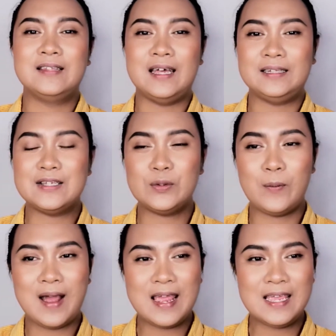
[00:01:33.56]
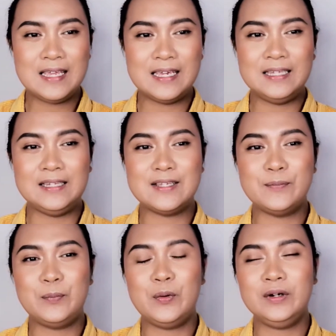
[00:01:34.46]
That is why it is
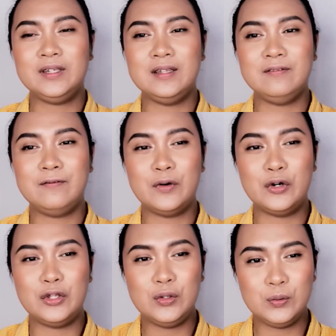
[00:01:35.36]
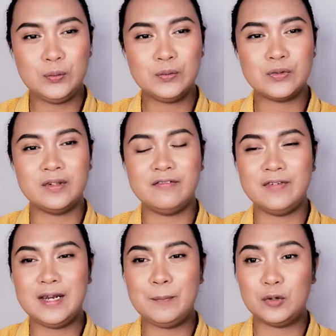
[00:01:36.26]
important for you to
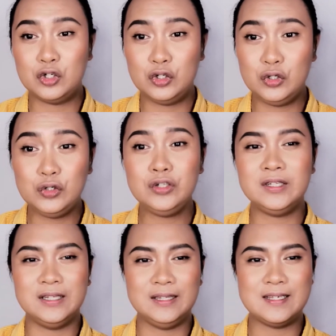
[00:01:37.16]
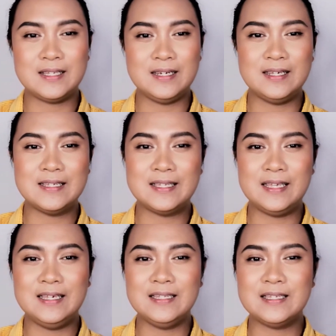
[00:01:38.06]
develop good listening
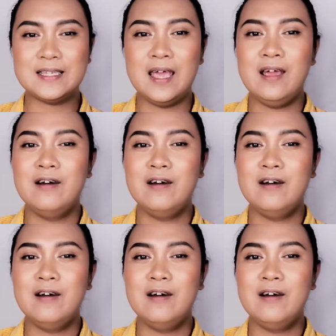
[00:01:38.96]
skills,